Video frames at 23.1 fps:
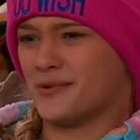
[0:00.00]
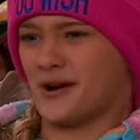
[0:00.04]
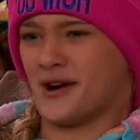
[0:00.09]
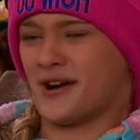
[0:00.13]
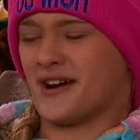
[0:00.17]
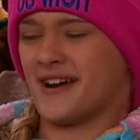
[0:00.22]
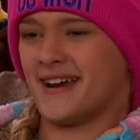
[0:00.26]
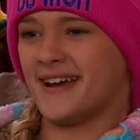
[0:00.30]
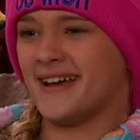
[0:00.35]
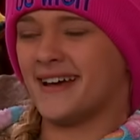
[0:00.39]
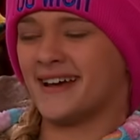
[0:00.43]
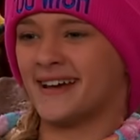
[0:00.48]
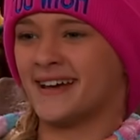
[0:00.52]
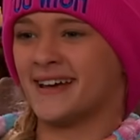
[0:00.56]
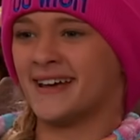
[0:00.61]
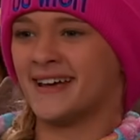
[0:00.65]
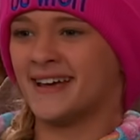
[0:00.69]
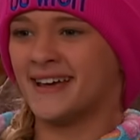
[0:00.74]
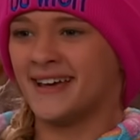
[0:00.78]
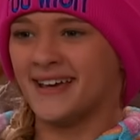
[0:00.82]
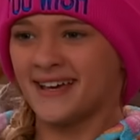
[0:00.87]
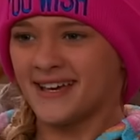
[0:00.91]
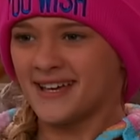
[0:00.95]
worry.
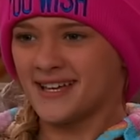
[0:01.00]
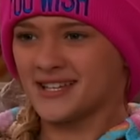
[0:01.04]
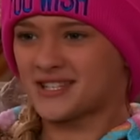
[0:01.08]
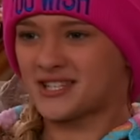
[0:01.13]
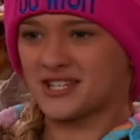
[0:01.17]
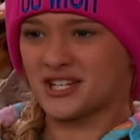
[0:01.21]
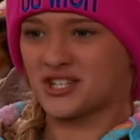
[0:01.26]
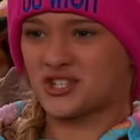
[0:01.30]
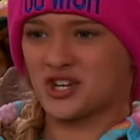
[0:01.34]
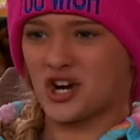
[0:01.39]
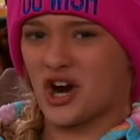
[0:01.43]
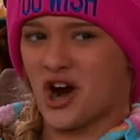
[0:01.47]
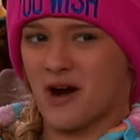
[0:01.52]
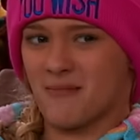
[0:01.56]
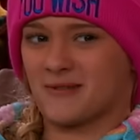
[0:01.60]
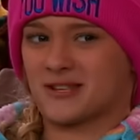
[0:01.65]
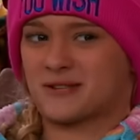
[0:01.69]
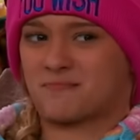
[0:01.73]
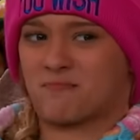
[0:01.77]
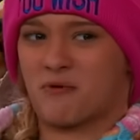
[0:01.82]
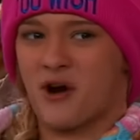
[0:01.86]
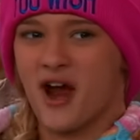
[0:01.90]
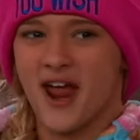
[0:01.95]
It's just a
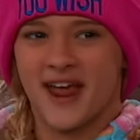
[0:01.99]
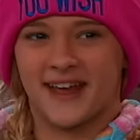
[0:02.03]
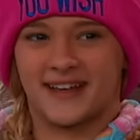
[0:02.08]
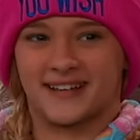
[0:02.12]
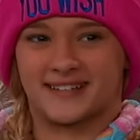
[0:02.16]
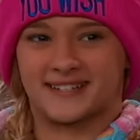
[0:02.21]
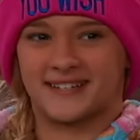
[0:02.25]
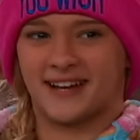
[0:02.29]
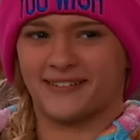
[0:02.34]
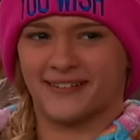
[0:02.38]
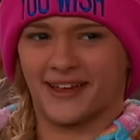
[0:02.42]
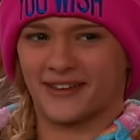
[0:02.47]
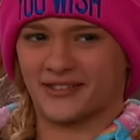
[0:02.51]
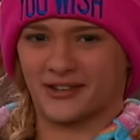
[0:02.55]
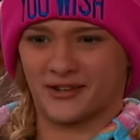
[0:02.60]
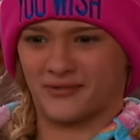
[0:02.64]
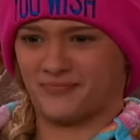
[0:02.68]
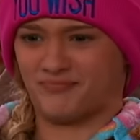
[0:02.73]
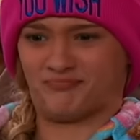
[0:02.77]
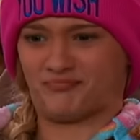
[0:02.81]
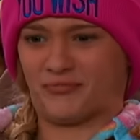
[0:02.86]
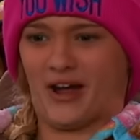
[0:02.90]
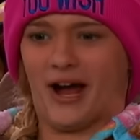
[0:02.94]
harmless prank. It's not like
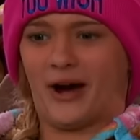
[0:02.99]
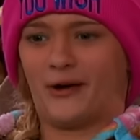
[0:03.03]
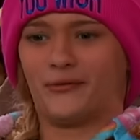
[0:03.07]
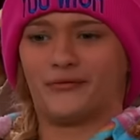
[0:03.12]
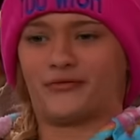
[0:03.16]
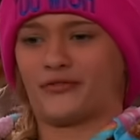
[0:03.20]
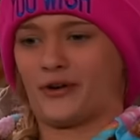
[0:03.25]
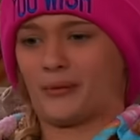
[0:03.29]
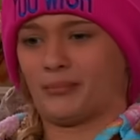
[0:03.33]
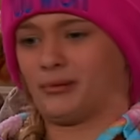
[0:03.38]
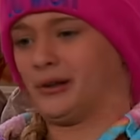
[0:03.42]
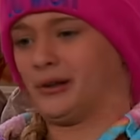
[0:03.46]
they're out for